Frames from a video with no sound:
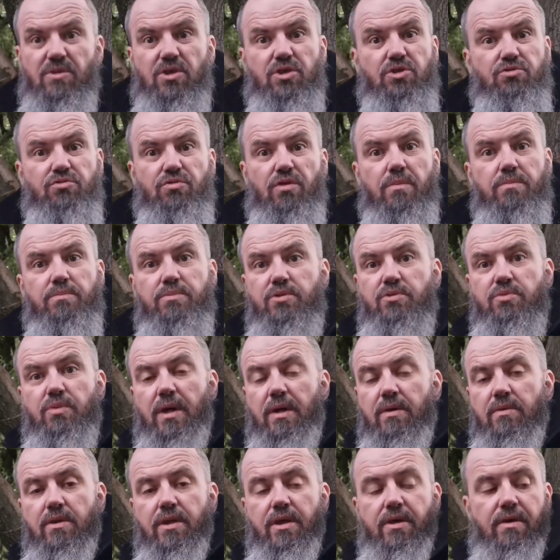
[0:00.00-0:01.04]
The shrubs
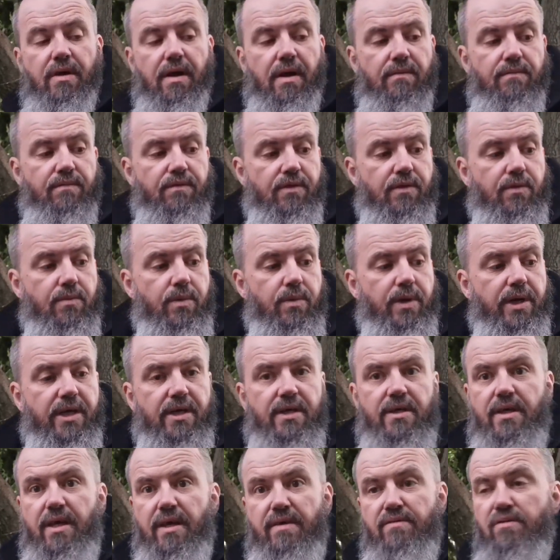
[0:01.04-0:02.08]
were out of the ground for a week
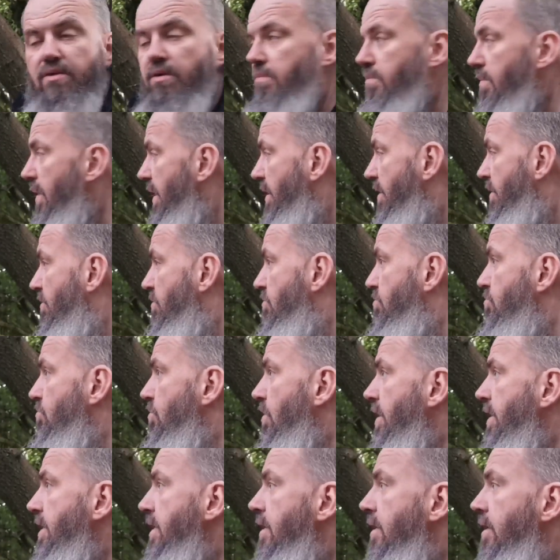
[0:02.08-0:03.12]
and they've come back
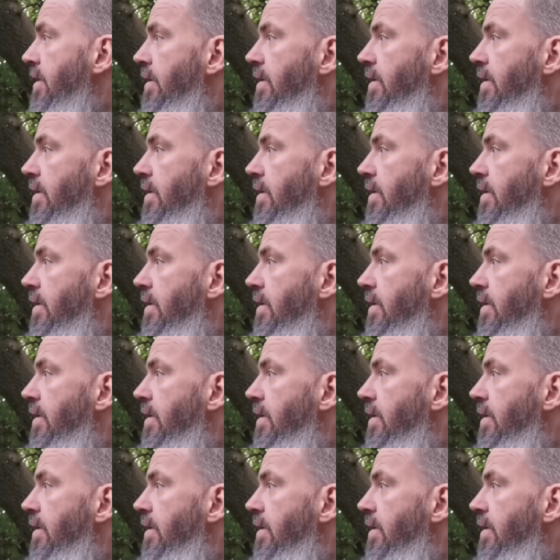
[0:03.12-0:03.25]
great.